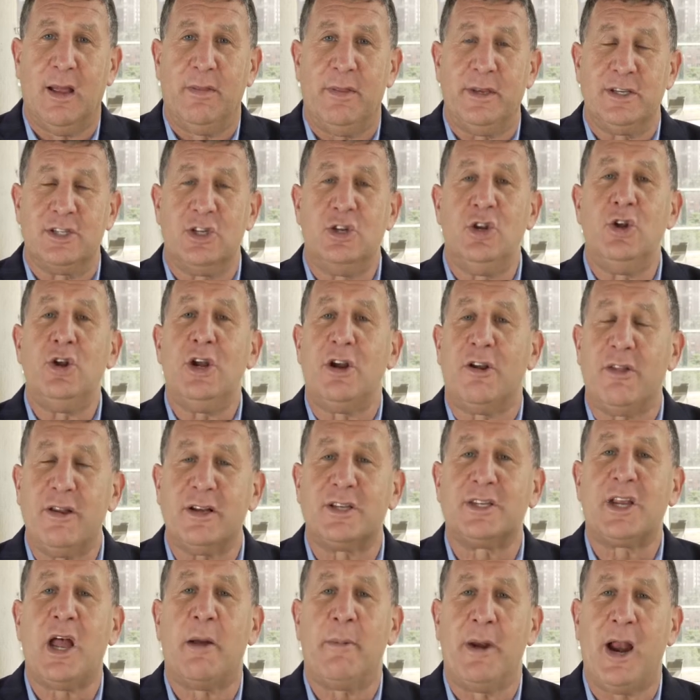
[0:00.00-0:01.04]
This new year
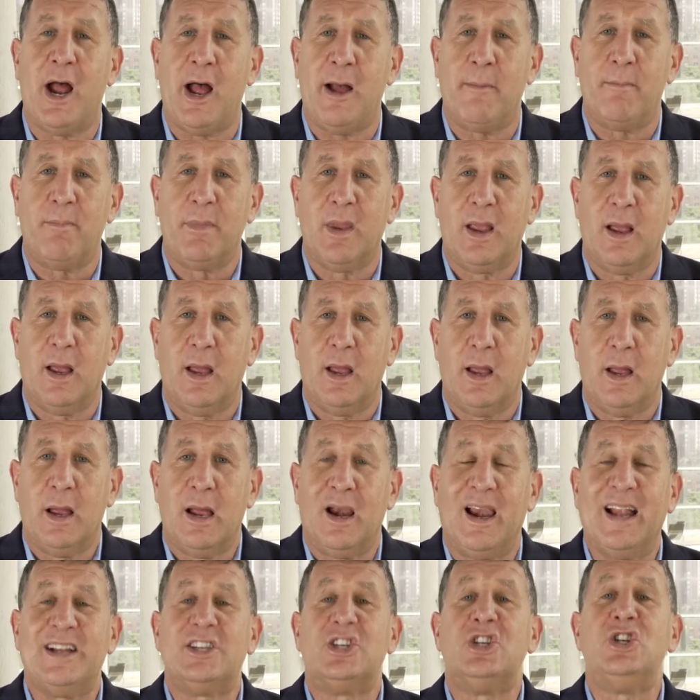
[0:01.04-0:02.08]
that's coming up,
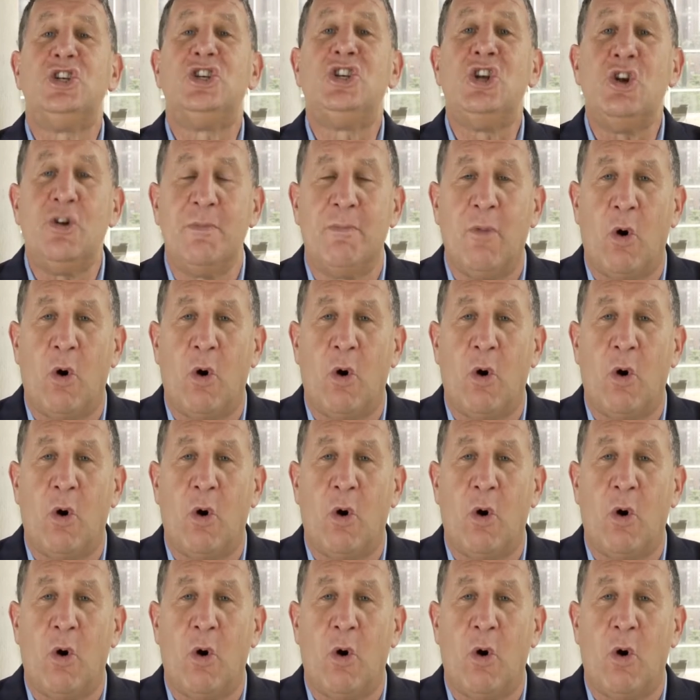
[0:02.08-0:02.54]
let's do